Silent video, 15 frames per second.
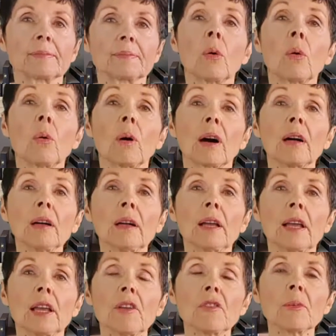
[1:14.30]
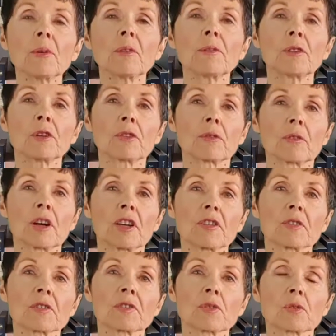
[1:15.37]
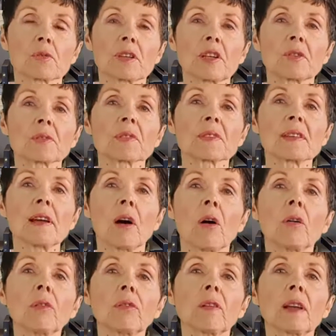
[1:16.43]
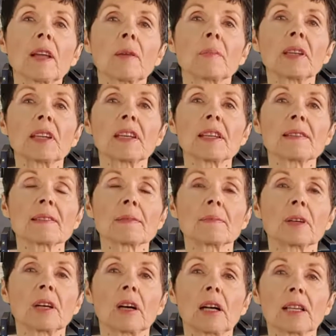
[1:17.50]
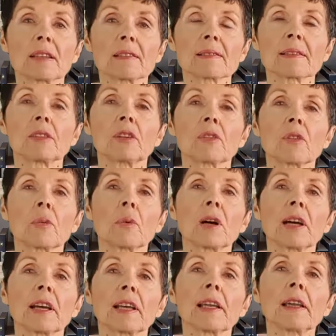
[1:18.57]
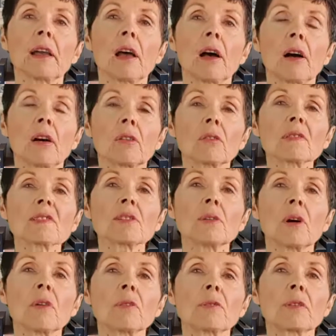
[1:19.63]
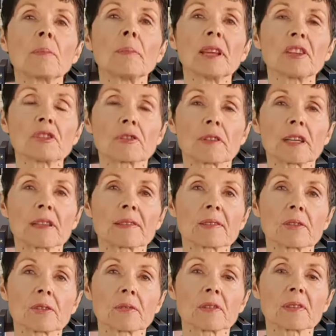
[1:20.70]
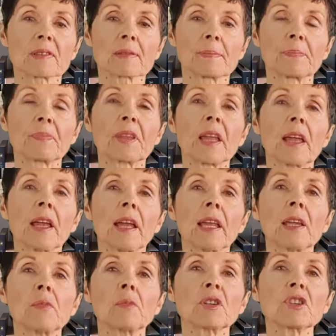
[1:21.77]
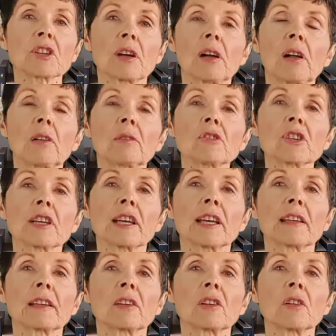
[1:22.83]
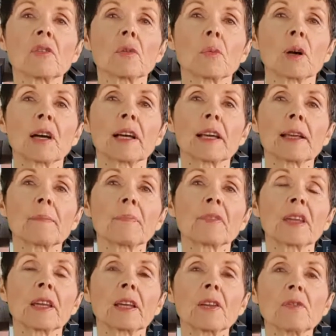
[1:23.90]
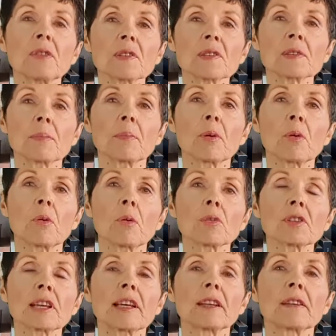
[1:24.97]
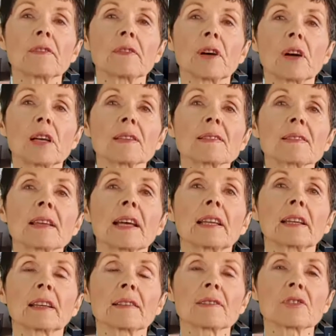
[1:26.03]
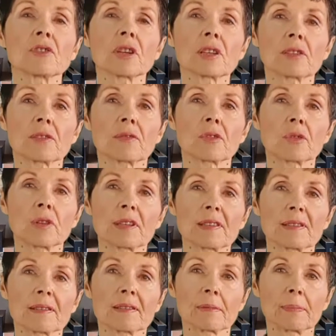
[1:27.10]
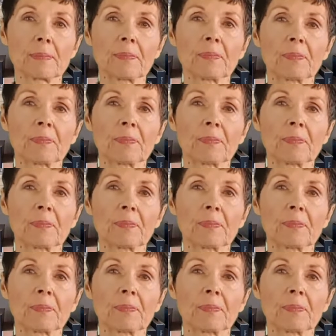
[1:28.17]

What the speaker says: Or if you prefer to write your story yourself but need some guidance along the way, I also offer a mentoring service in which I hold your hand along the way, give you support and advice and constructive criticism